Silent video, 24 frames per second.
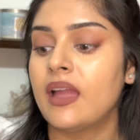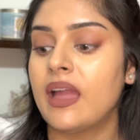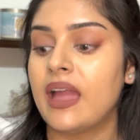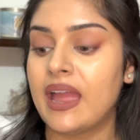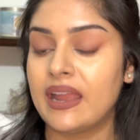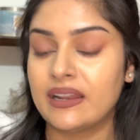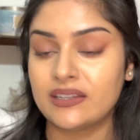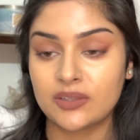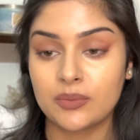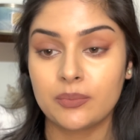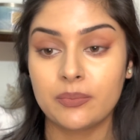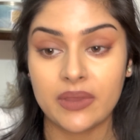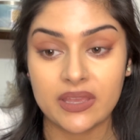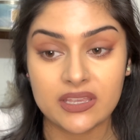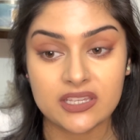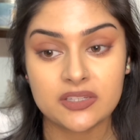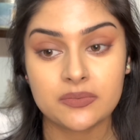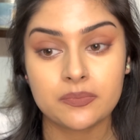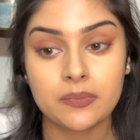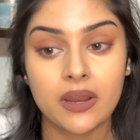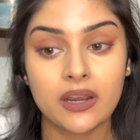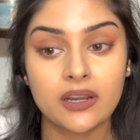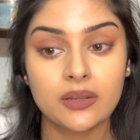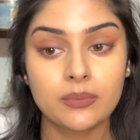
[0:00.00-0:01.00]
And the
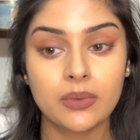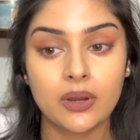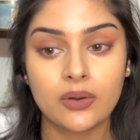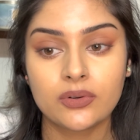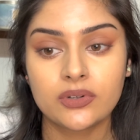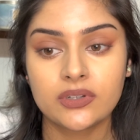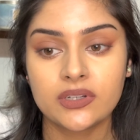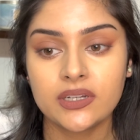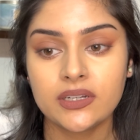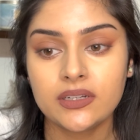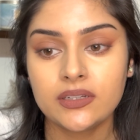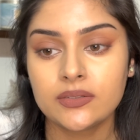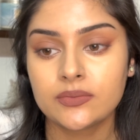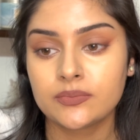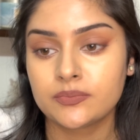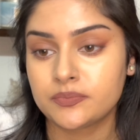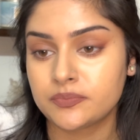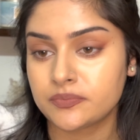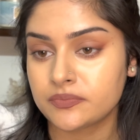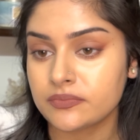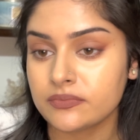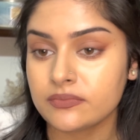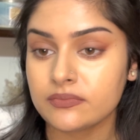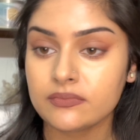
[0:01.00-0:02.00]
best part about it,
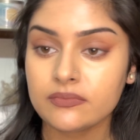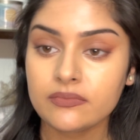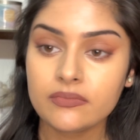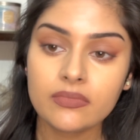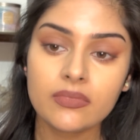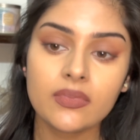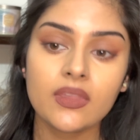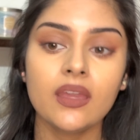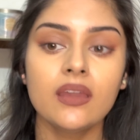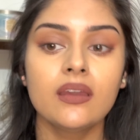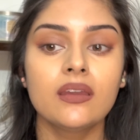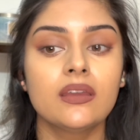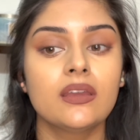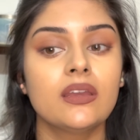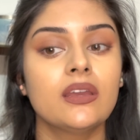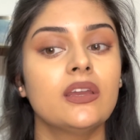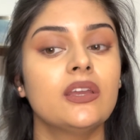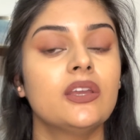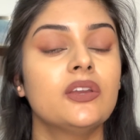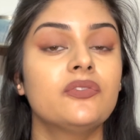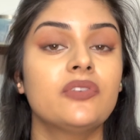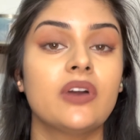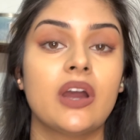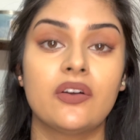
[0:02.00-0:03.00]

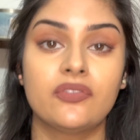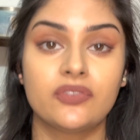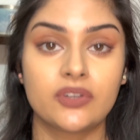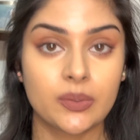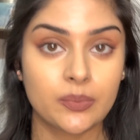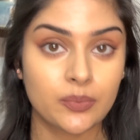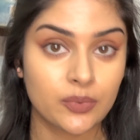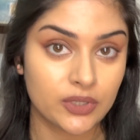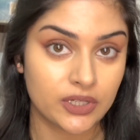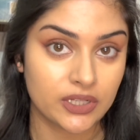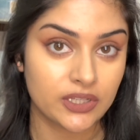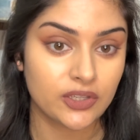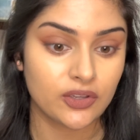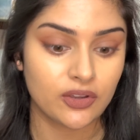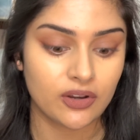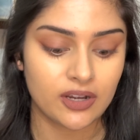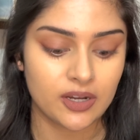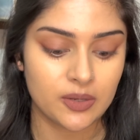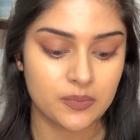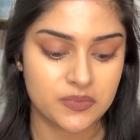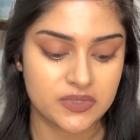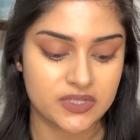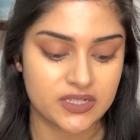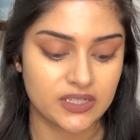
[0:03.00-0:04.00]
if after putting your
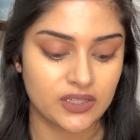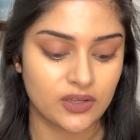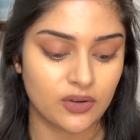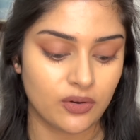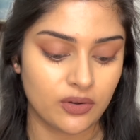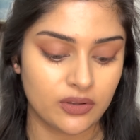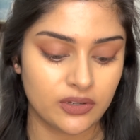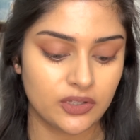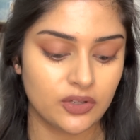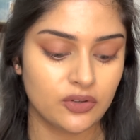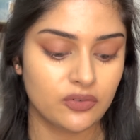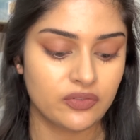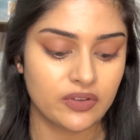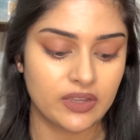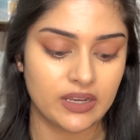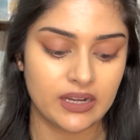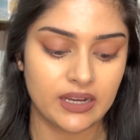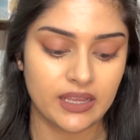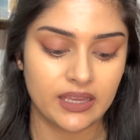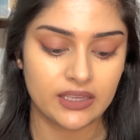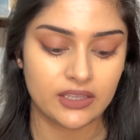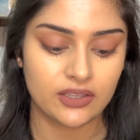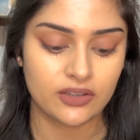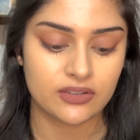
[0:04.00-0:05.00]
lipstick on you feel
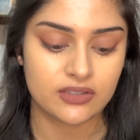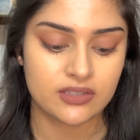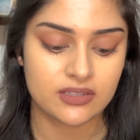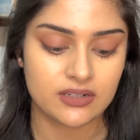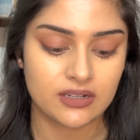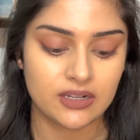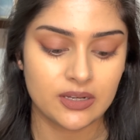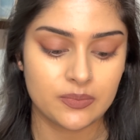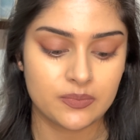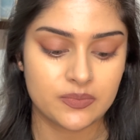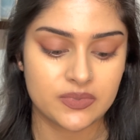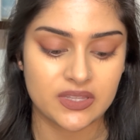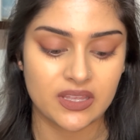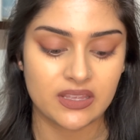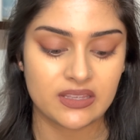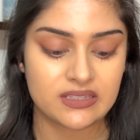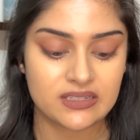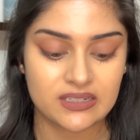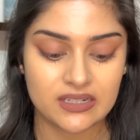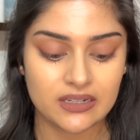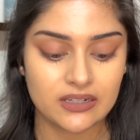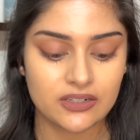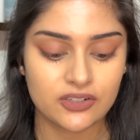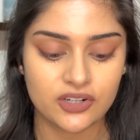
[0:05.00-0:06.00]
like your lips are
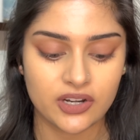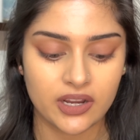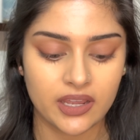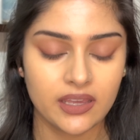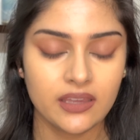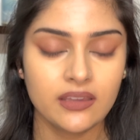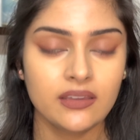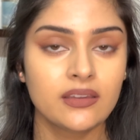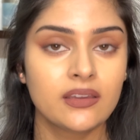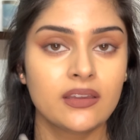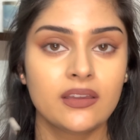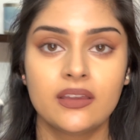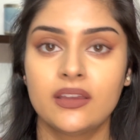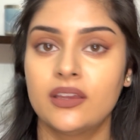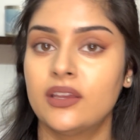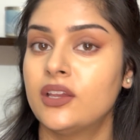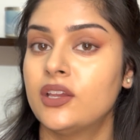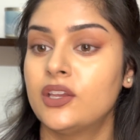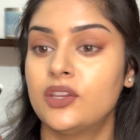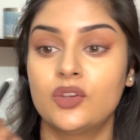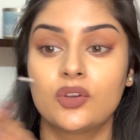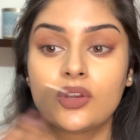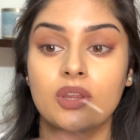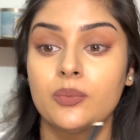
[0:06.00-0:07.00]
still dry,
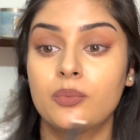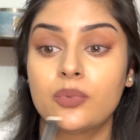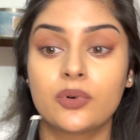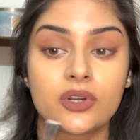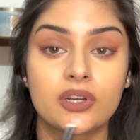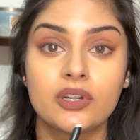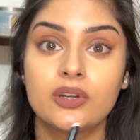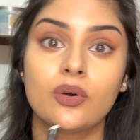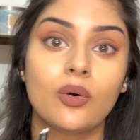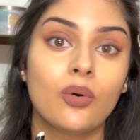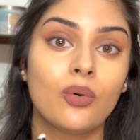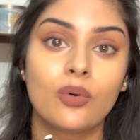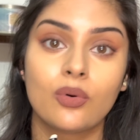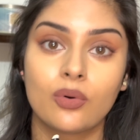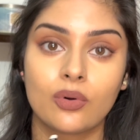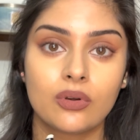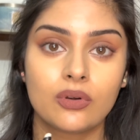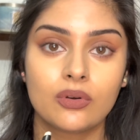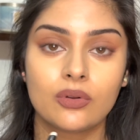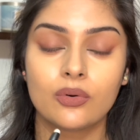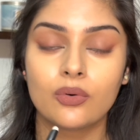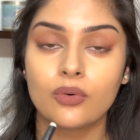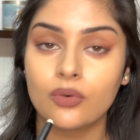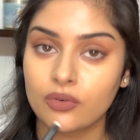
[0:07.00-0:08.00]
you can put it
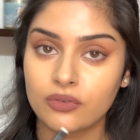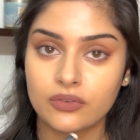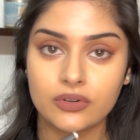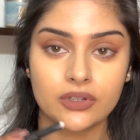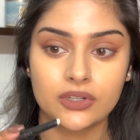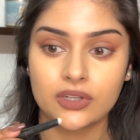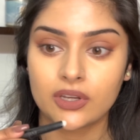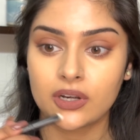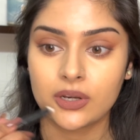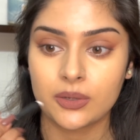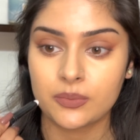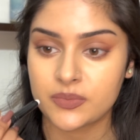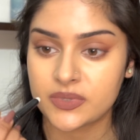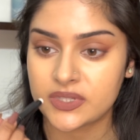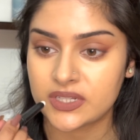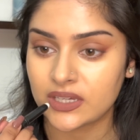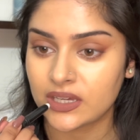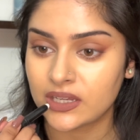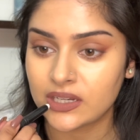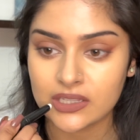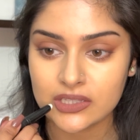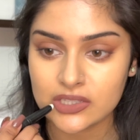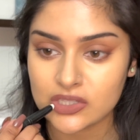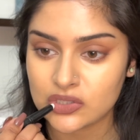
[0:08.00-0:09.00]
all over your lipstick
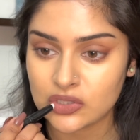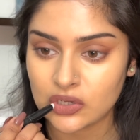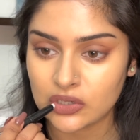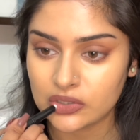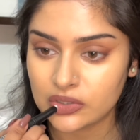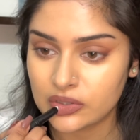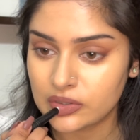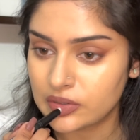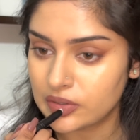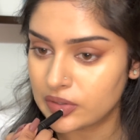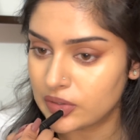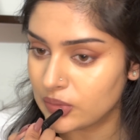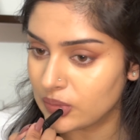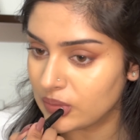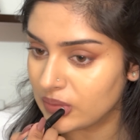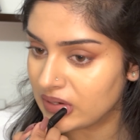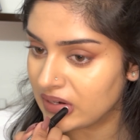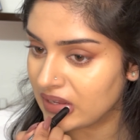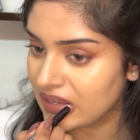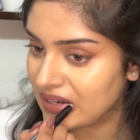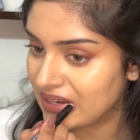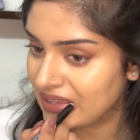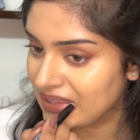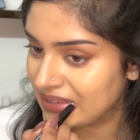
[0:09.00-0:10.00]
and it's not gonna ruin
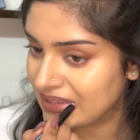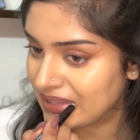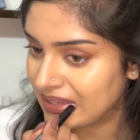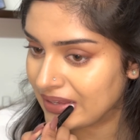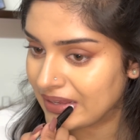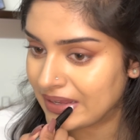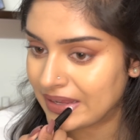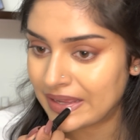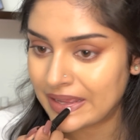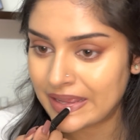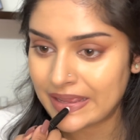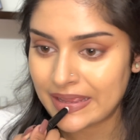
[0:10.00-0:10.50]
anything.